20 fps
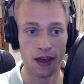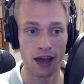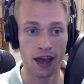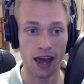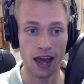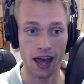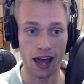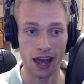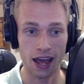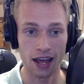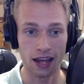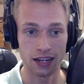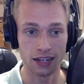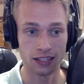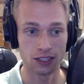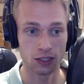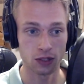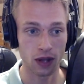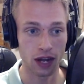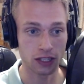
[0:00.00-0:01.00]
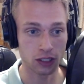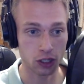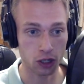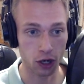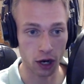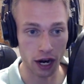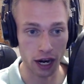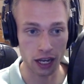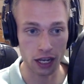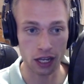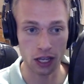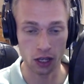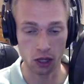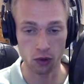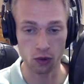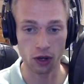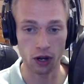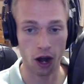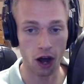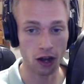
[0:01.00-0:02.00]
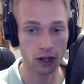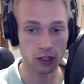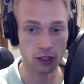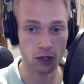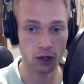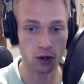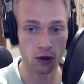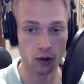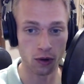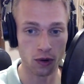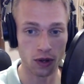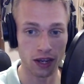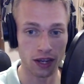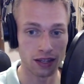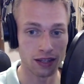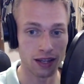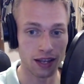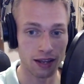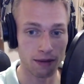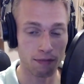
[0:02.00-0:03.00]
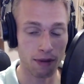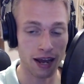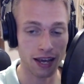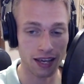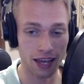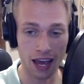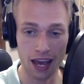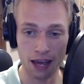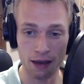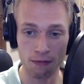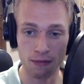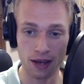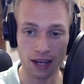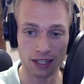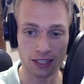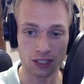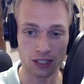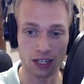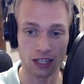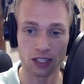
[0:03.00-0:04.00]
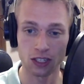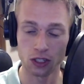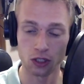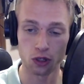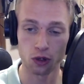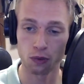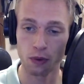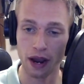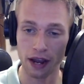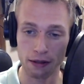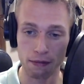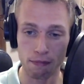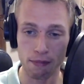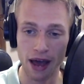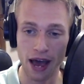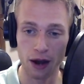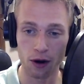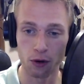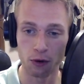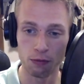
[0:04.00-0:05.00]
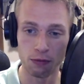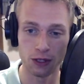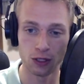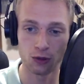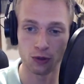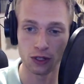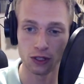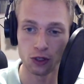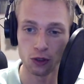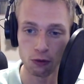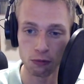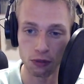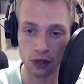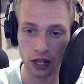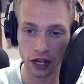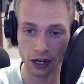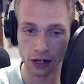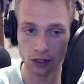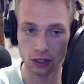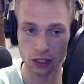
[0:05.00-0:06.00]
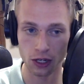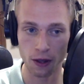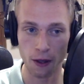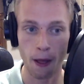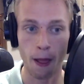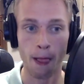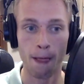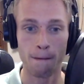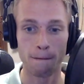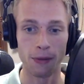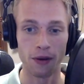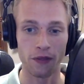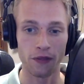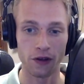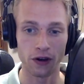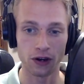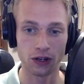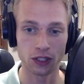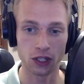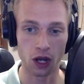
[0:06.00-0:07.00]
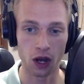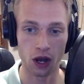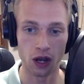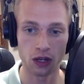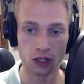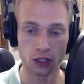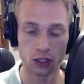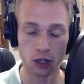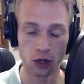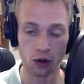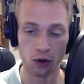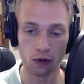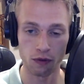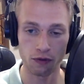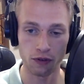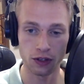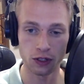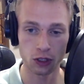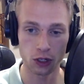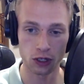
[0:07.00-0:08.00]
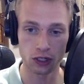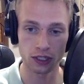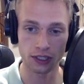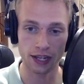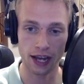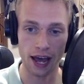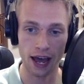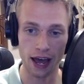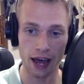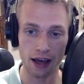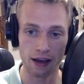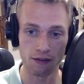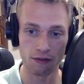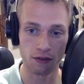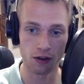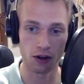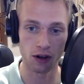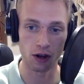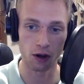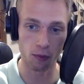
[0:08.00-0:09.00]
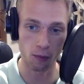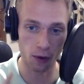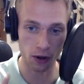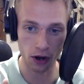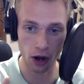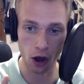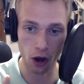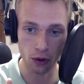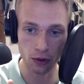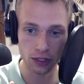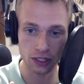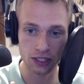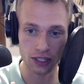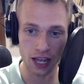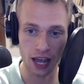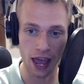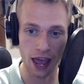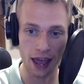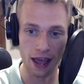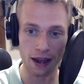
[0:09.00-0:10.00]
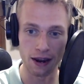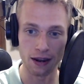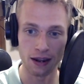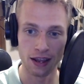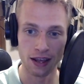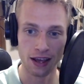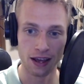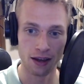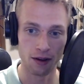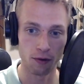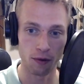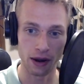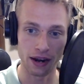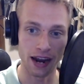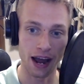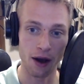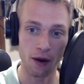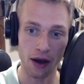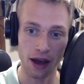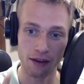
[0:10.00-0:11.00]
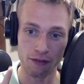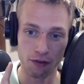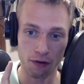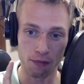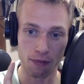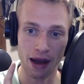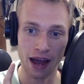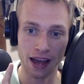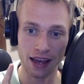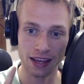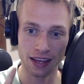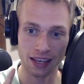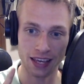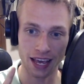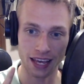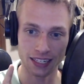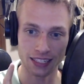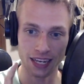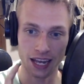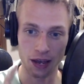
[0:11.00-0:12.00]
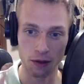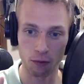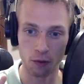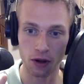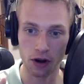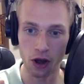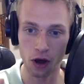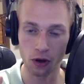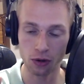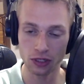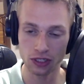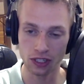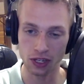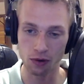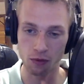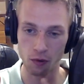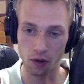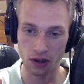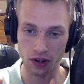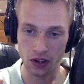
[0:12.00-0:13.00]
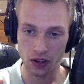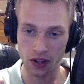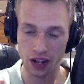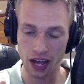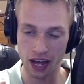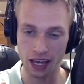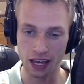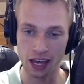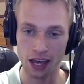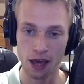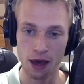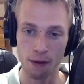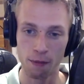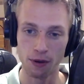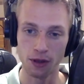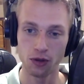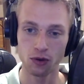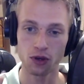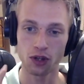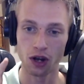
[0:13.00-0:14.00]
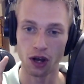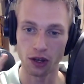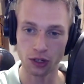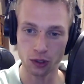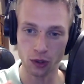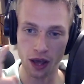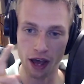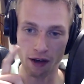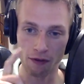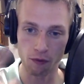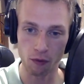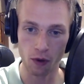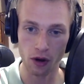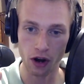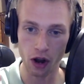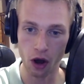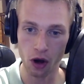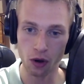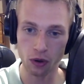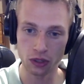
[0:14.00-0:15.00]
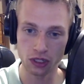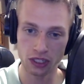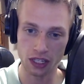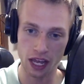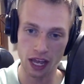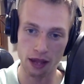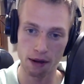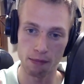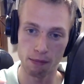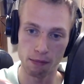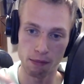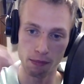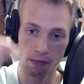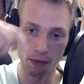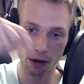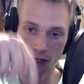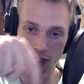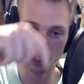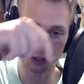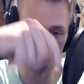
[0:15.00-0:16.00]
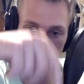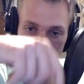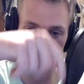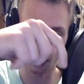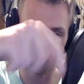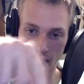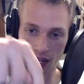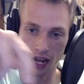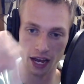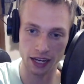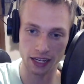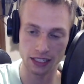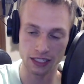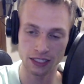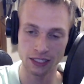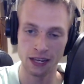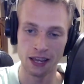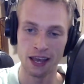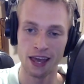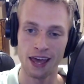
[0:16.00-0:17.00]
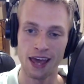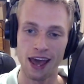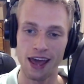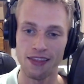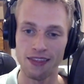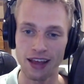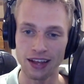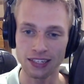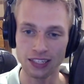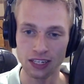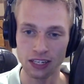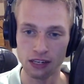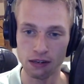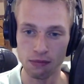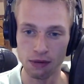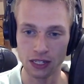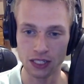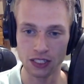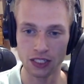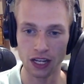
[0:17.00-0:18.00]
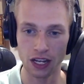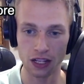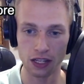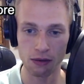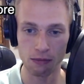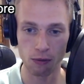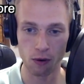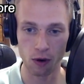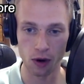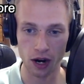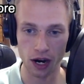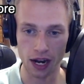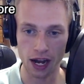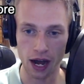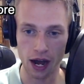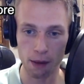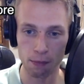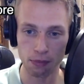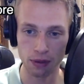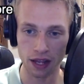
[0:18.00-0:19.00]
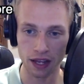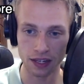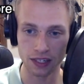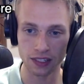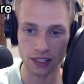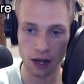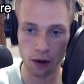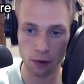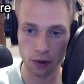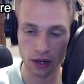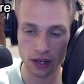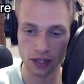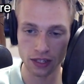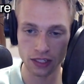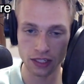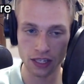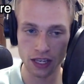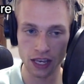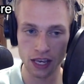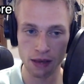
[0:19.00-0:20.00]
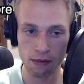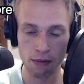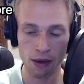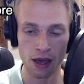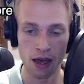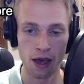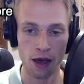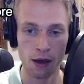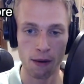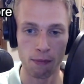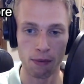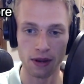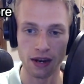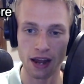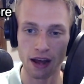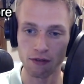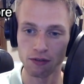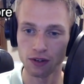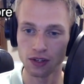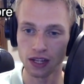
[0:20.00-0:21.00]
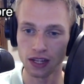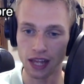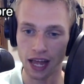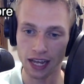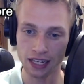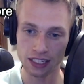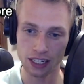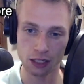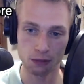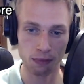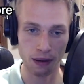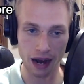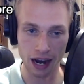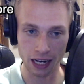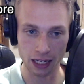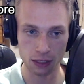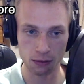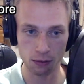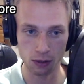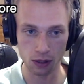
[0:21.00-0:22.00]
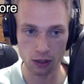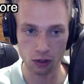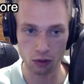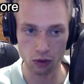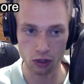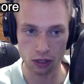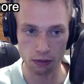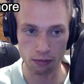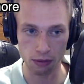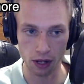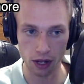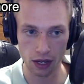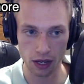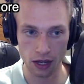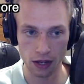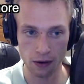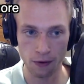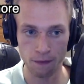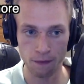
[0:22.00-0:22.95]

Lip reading: And so that's great. You can also, in my game, it's a direct battle between two players, but there's also features to have one host. And right now, for my case, I had one host and one client, but you can also have one host and multiple clients. And that's going to be a slightly more complex networking scheme, but nevertheless, it's possible to do with the plugin.